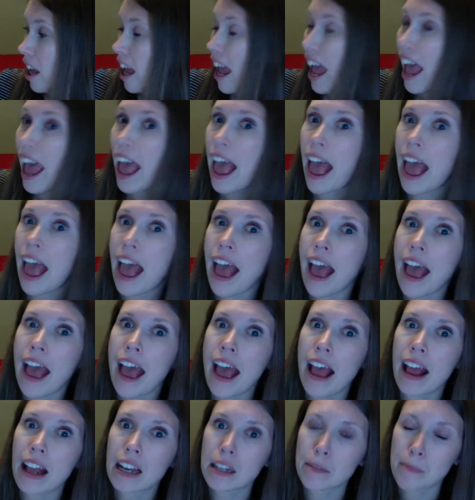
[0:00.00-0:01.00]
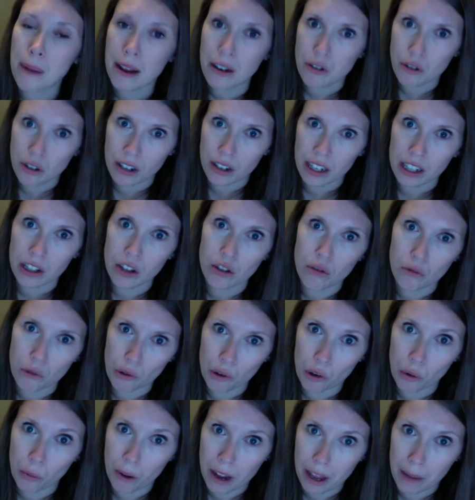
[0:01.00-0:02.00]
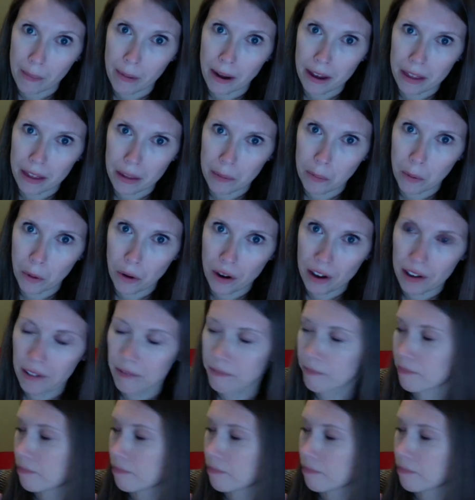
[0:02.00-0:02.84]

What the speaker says: and Petra gets thrown away by the boy